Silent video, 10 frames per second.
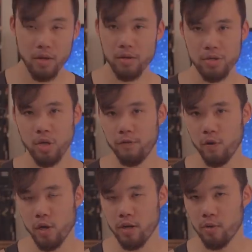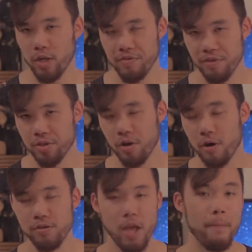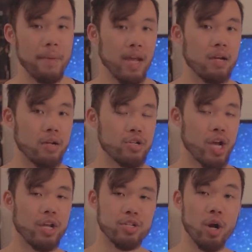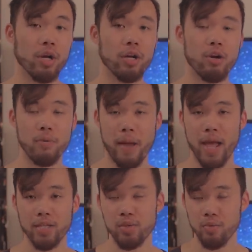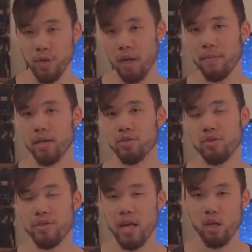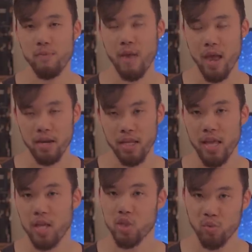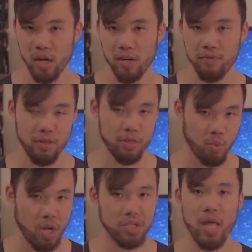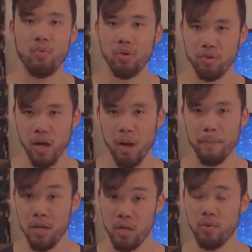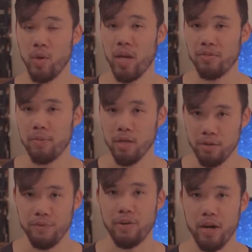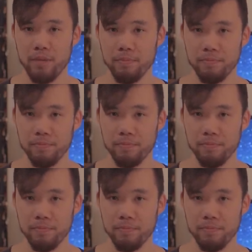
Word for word: So if we are going to reach for the stars and paint a giant target on our backs, we got to make sure that humanity is ready for the threats that will come. We have to be unified.